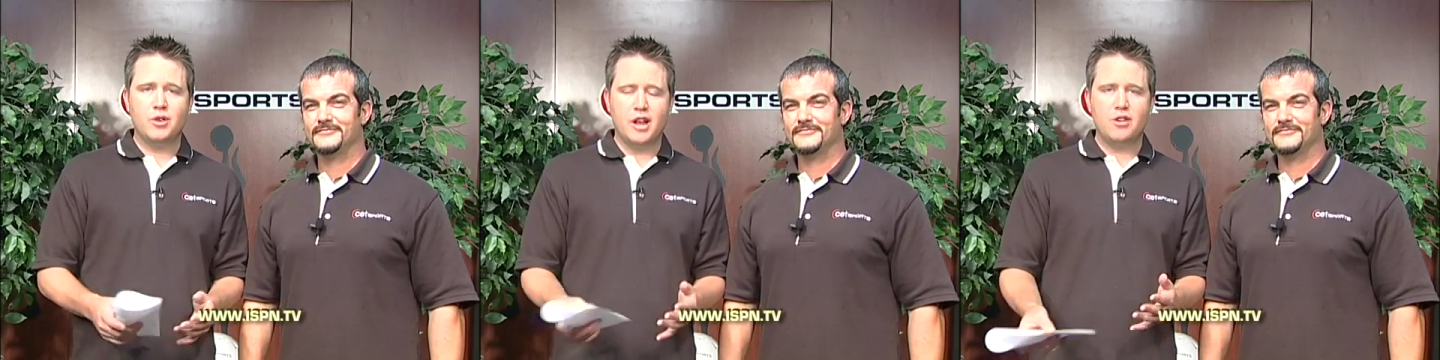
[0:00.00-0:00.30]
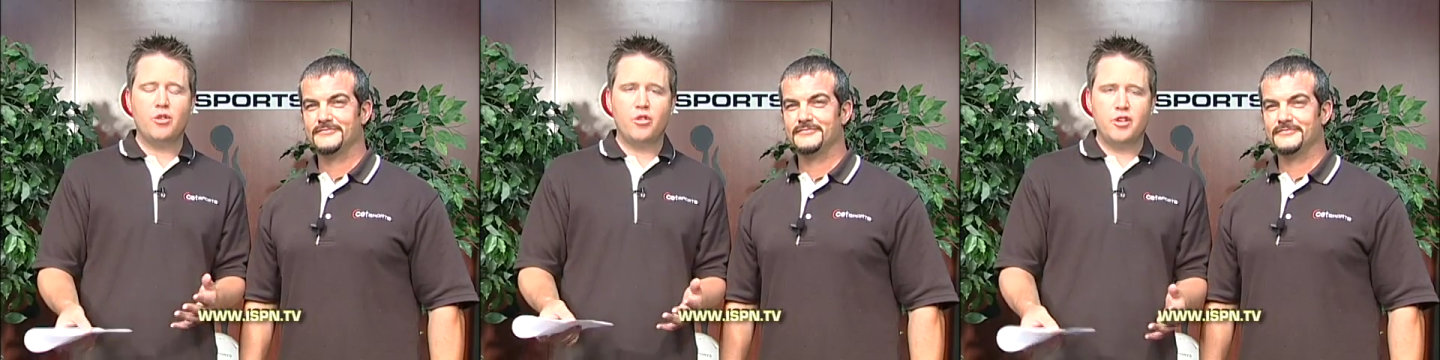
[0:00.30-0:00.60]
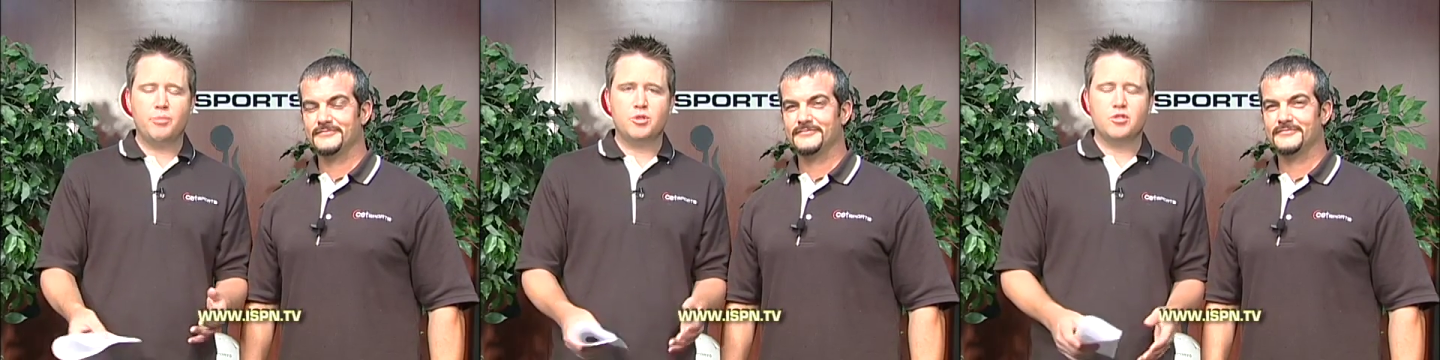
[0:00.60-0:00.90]
Speaker 1: and I know their
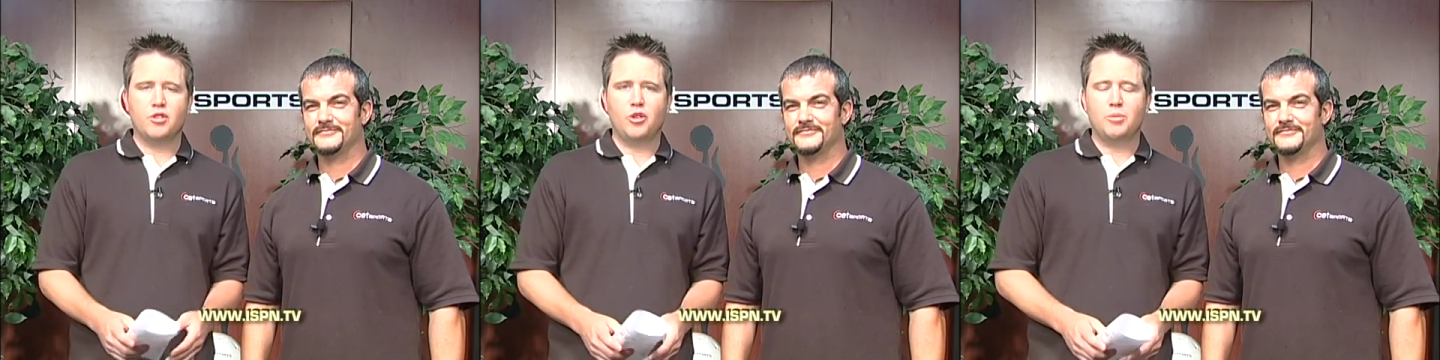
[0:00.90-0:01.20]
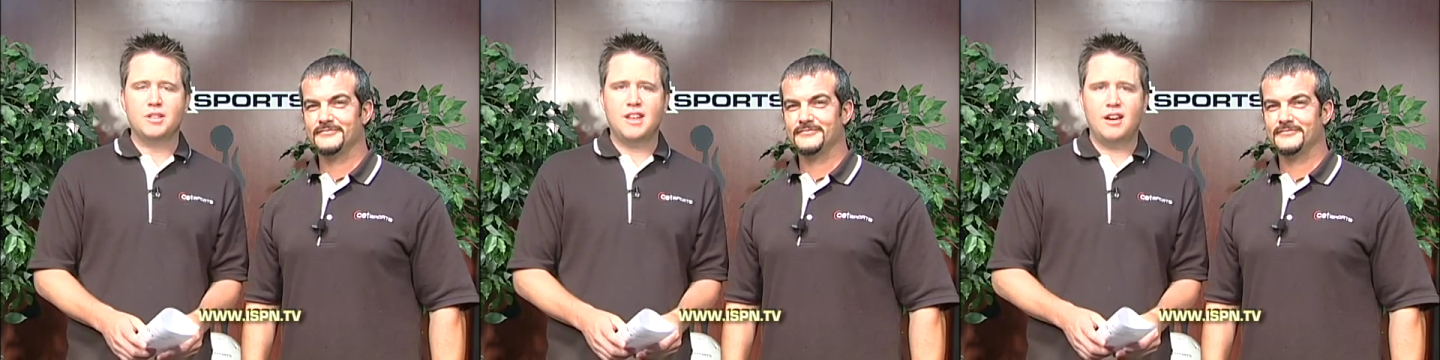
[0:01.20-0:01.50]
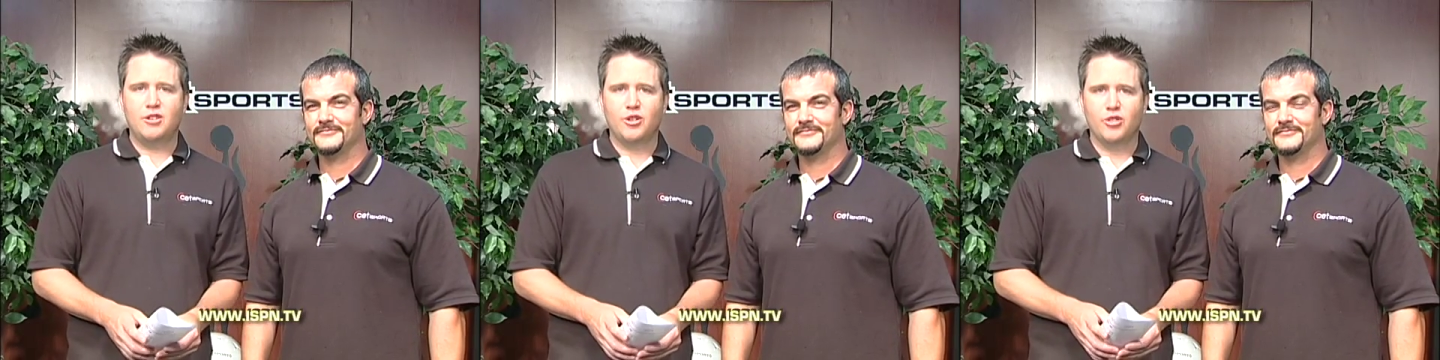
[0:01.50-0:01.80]
numbers are a little bit
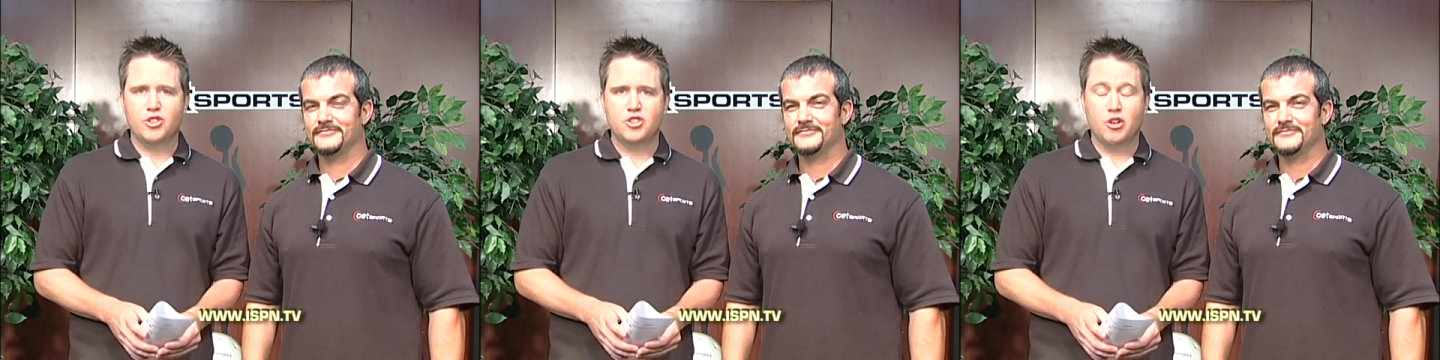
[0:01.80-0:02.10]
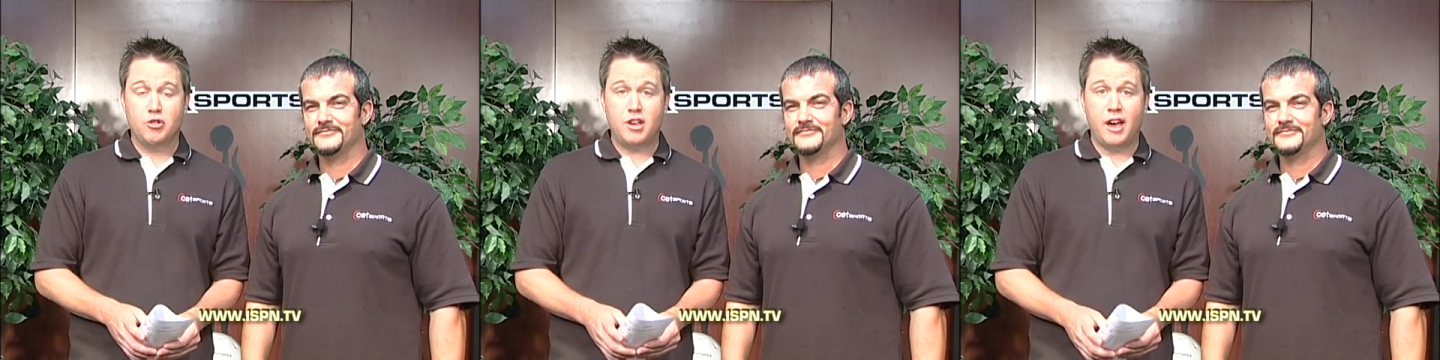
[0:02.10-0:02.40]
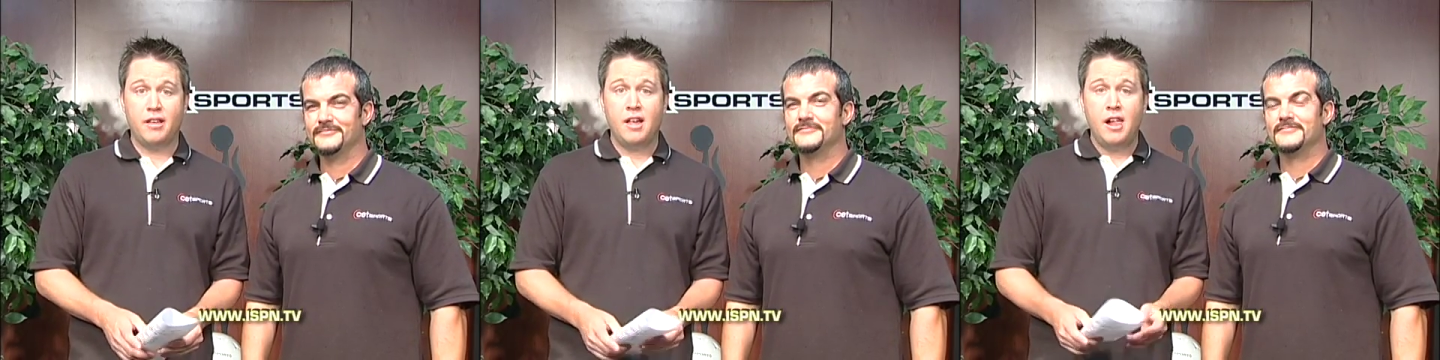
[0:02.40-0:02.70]
down here this year.
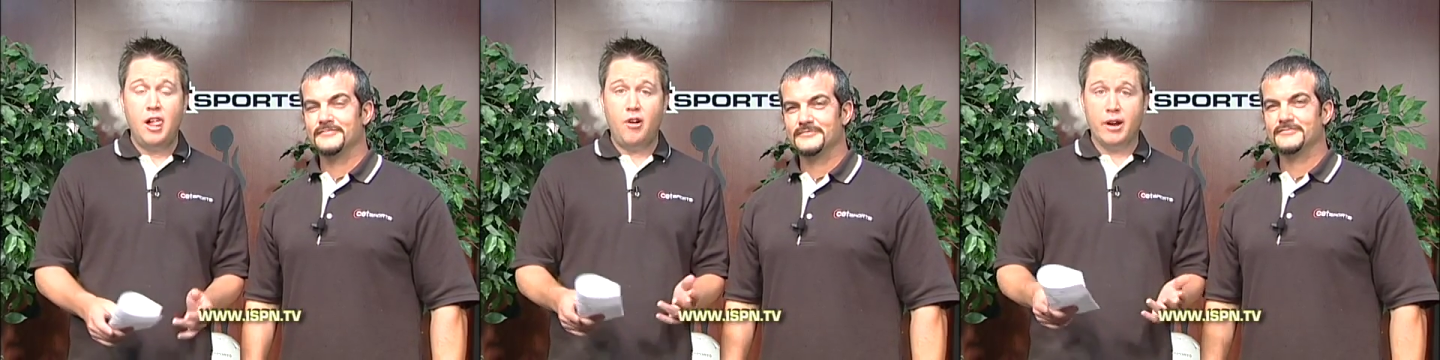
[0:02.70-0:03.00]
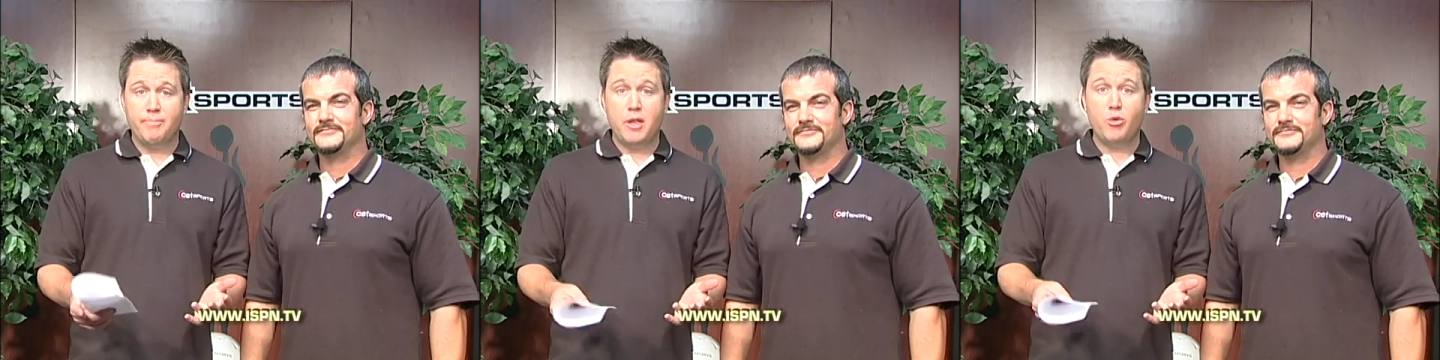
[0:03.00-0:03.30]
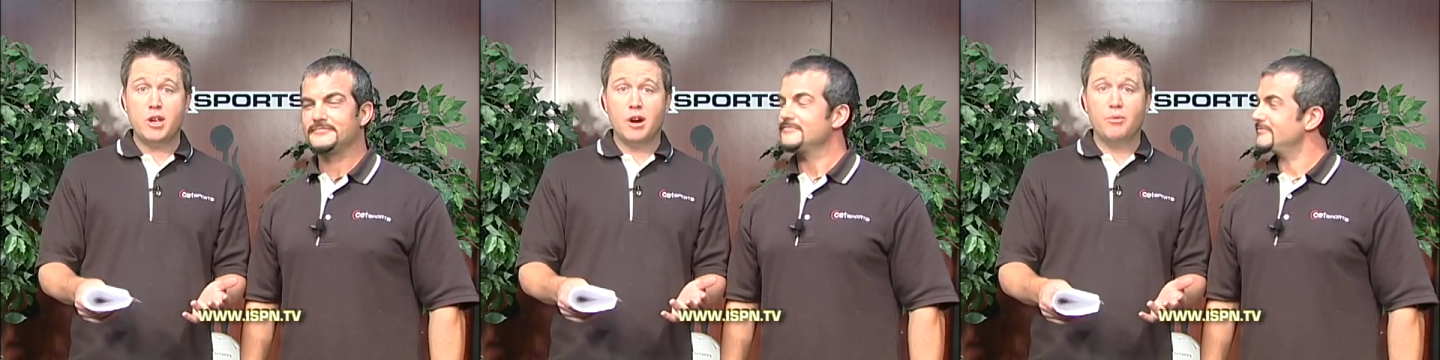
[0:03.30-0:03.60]
Okay, all right, here
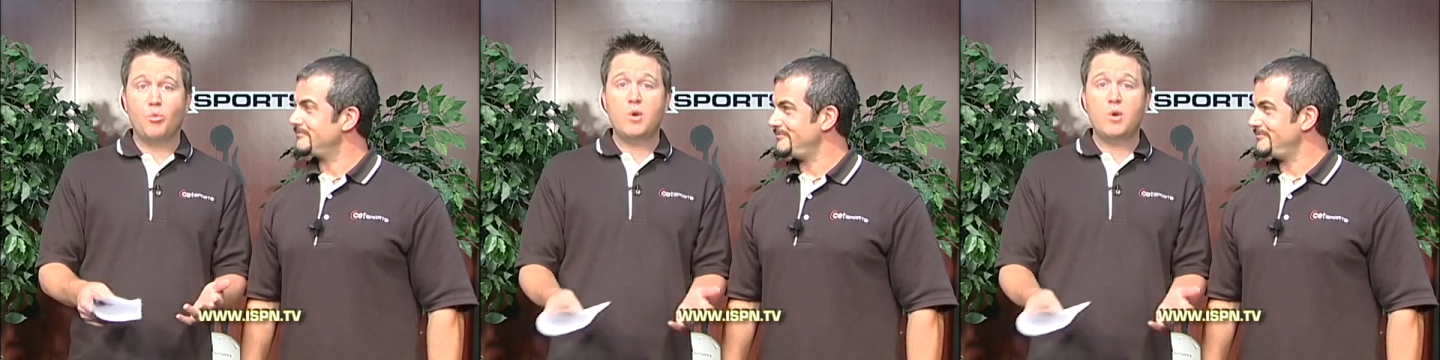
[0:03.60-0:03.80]
we go.